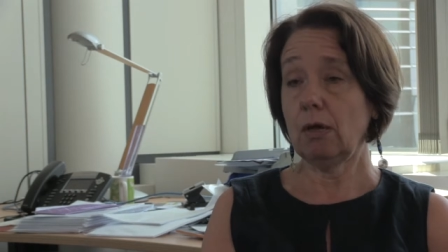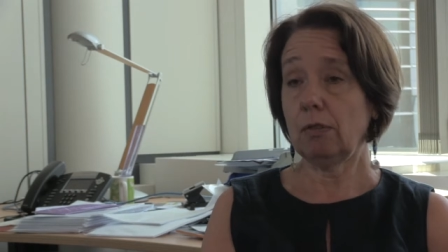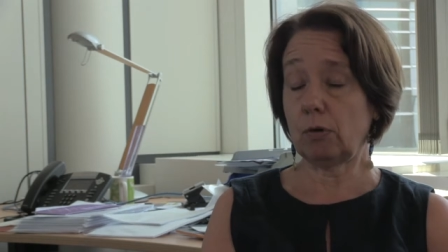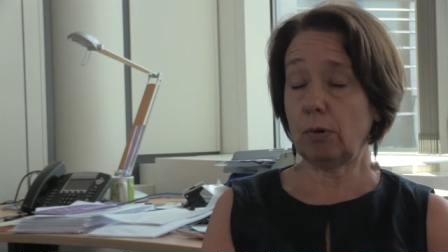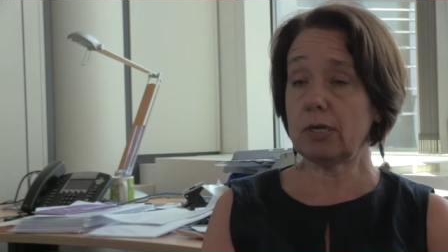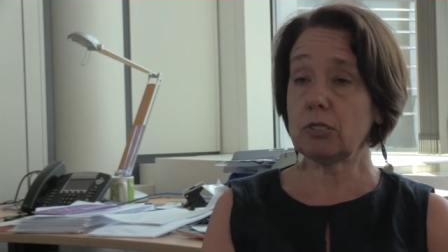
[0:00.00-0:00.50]

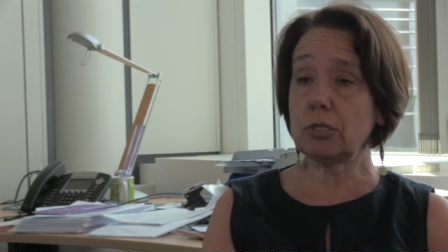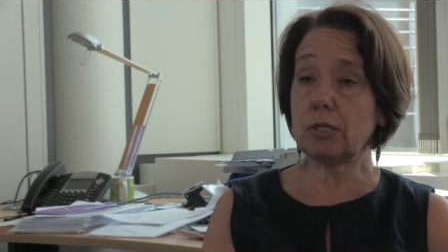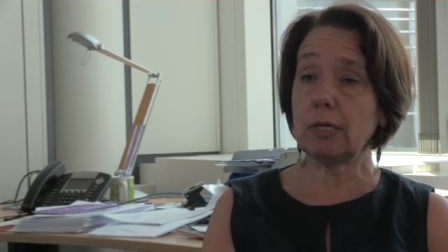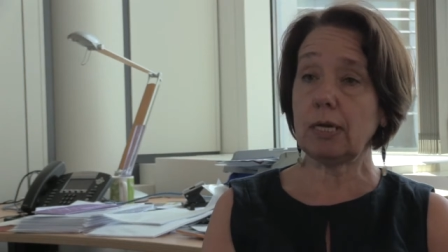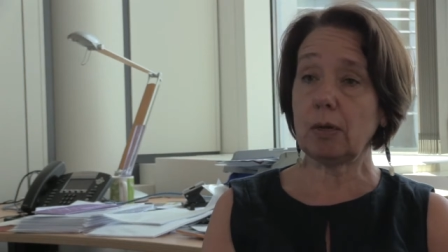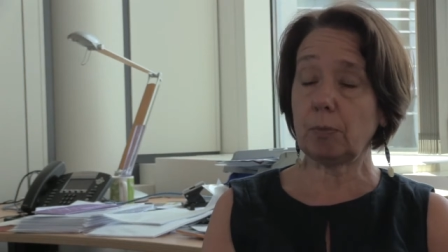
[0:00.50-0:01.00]
The
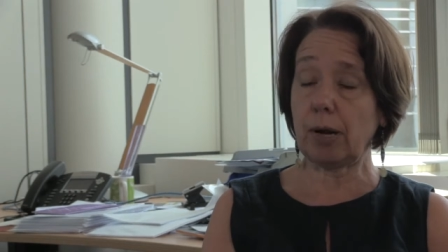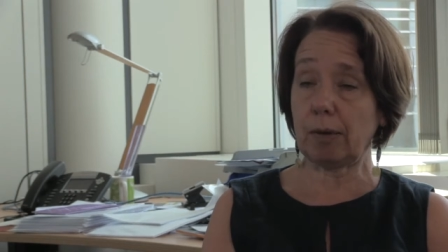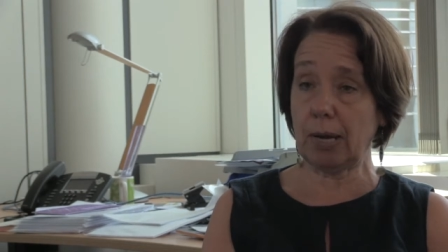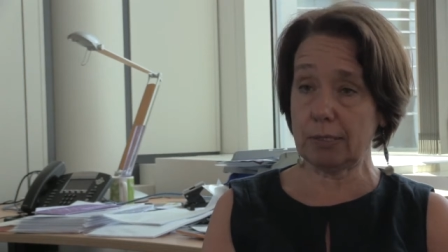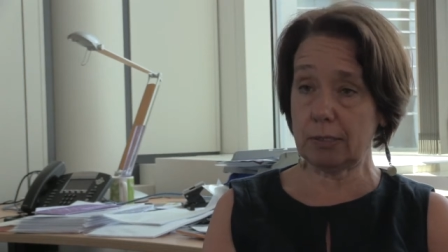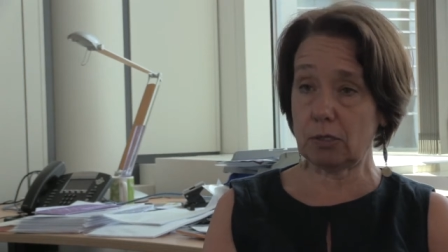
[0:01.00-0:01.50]
question in a
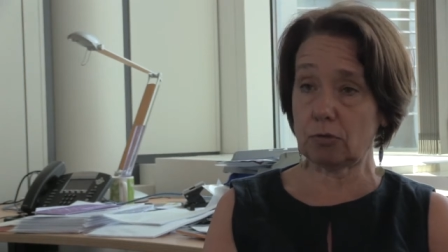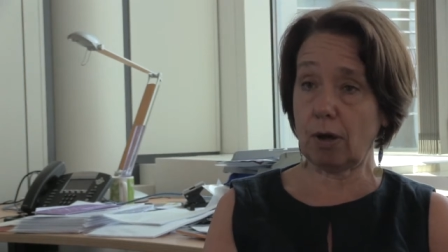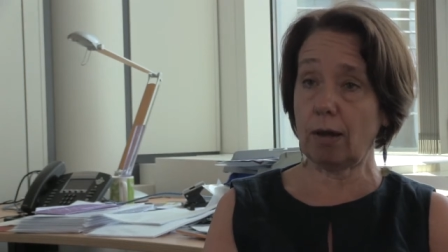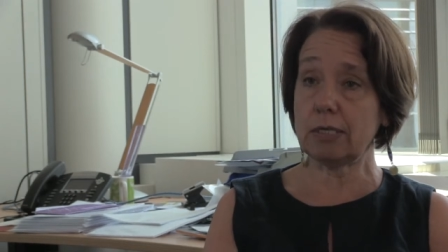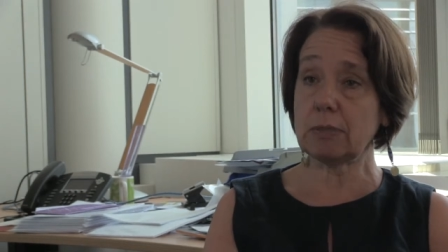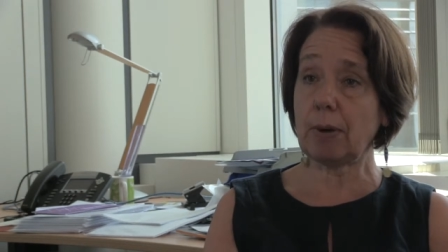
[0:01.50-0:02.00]
pragmatic
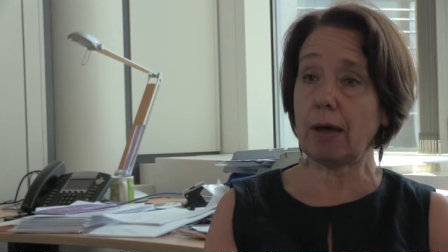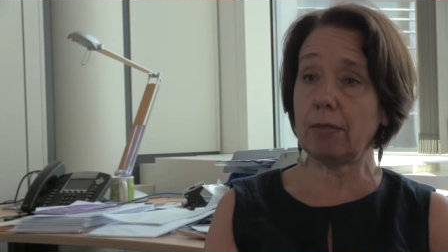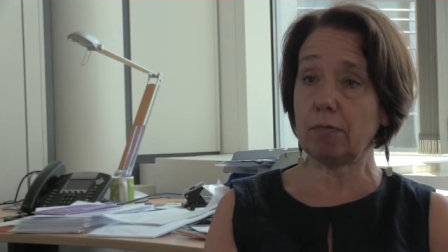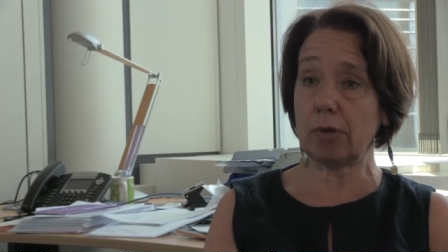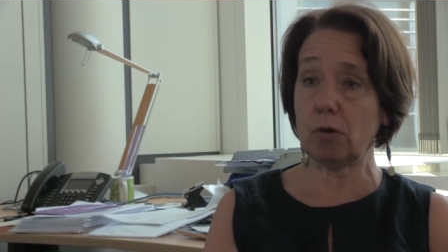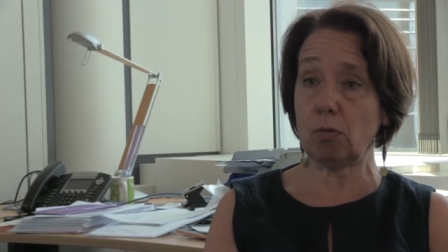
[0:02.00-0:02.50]
trial is about
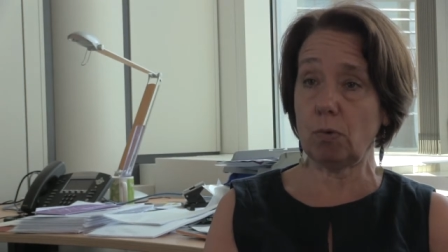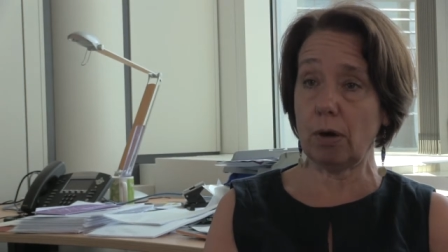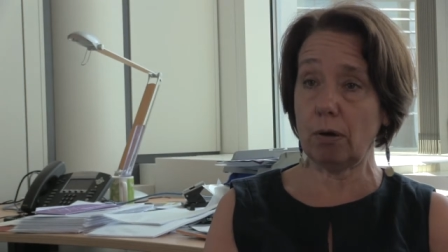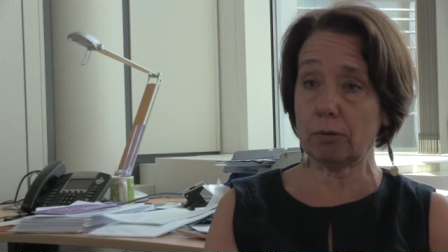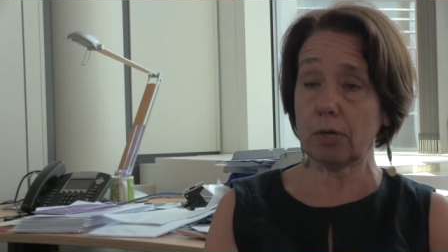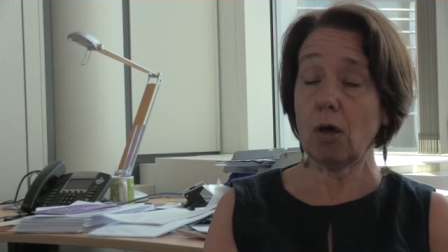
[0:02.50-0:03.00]
the real world.